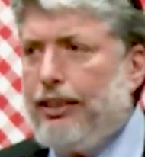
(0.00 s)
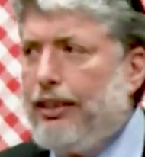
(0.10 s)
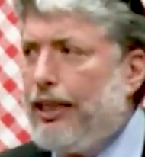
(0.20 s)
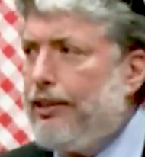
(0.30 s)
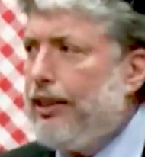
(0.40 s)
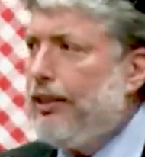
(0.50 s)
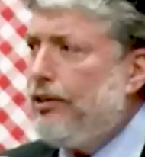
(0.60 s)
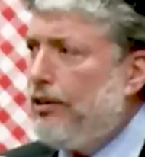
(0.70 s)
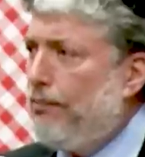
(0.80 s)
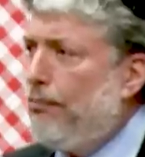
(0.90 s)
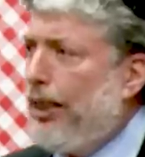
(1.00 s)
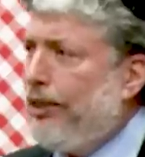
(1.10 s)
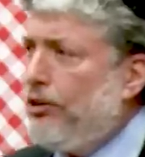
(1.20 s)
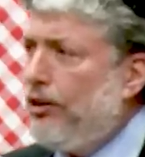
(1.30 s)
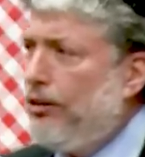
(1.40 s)
that it is the
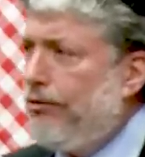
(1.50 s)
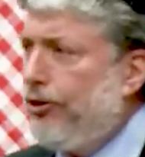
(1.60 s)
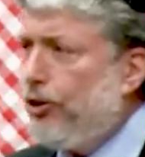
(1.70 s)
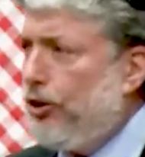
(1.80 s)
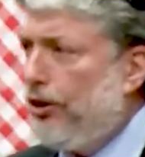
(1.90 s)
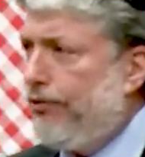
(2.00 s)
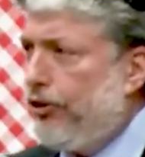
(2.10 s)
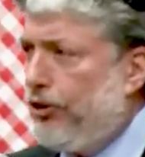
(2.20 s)
mass conversion of the